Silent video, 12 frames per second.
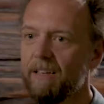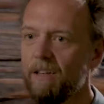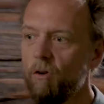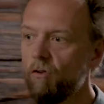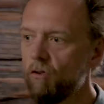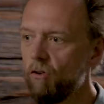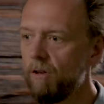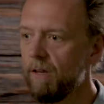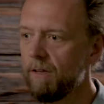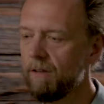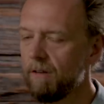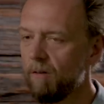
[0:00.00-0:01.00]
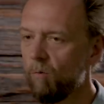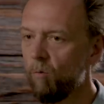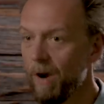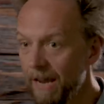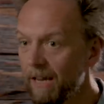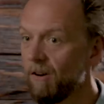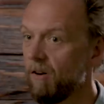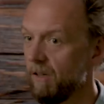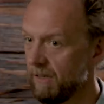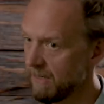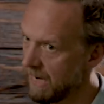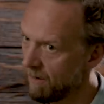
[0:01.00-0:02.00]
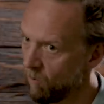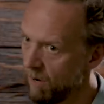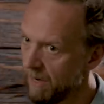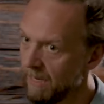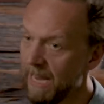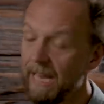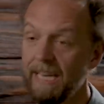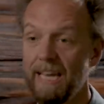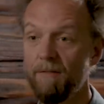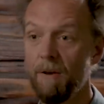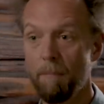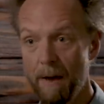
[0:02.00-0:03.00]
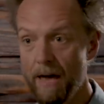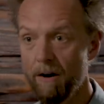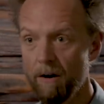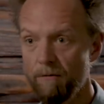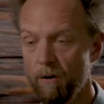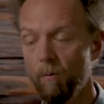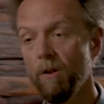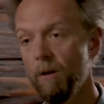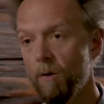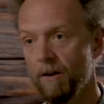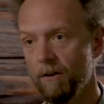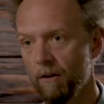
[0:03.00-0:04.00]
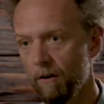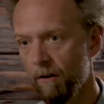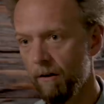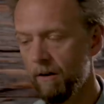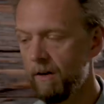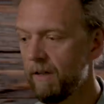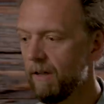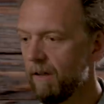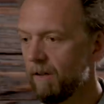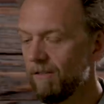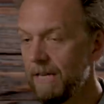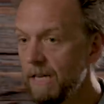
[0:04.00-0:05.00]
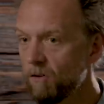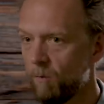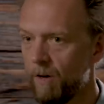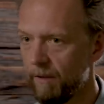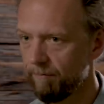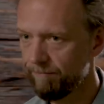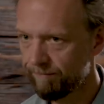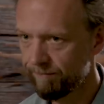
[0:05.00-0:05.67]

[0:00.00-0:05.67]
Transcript: You should regularly take one, and even better, if you really want to learn, teach one.